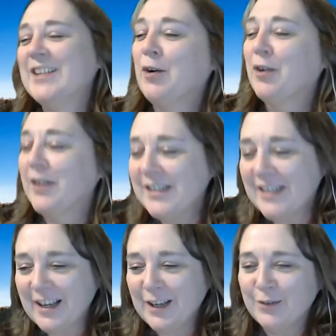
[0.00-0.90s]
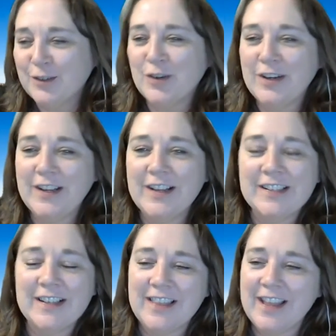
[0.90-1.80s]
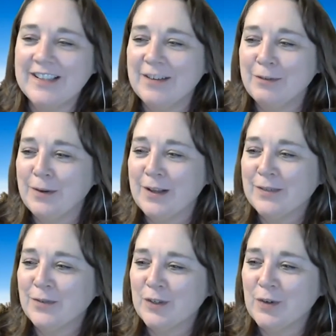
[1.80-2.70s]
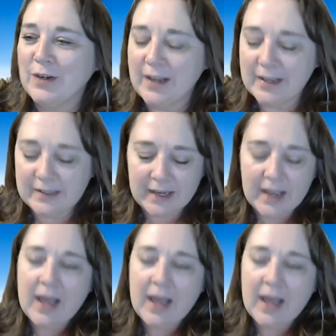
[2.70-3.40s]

so, Chris, thank you for joining us, and thanks to everyone else for joining us.